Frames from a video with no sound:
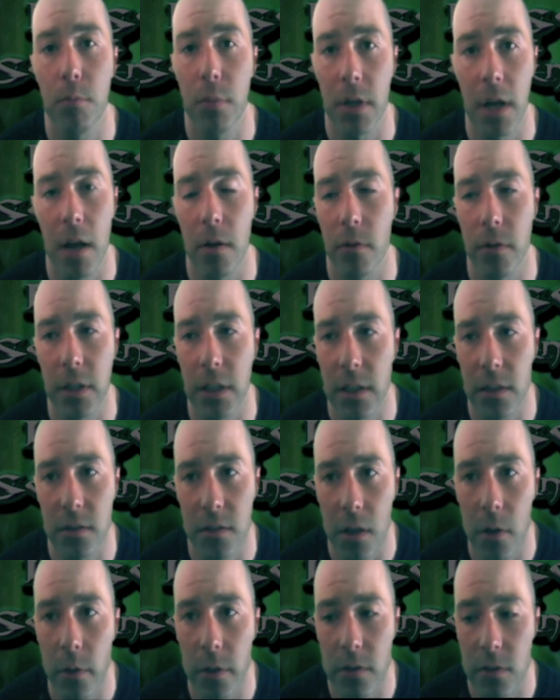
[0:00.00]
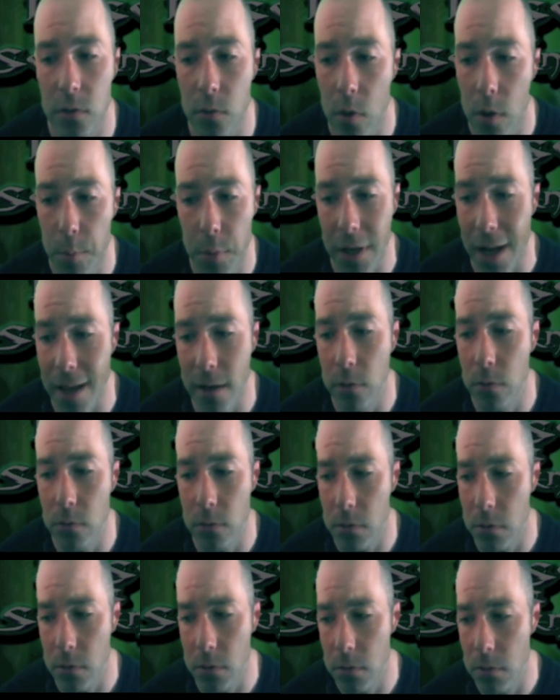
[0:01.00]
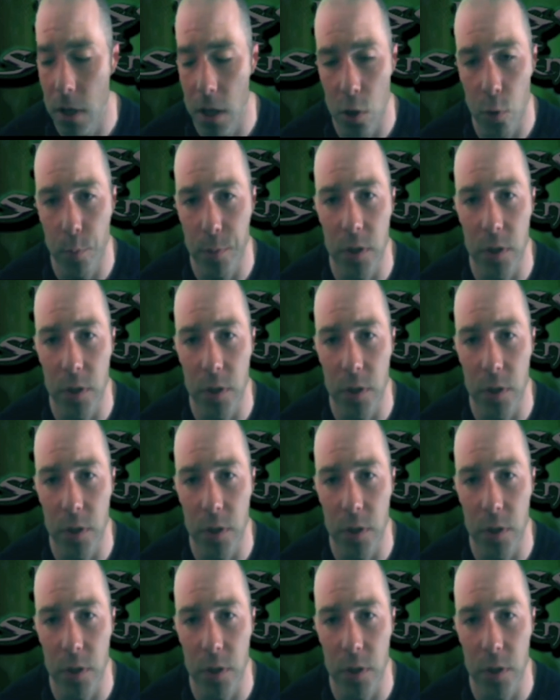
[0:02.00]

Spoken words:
but I don't think it's going to. But I don't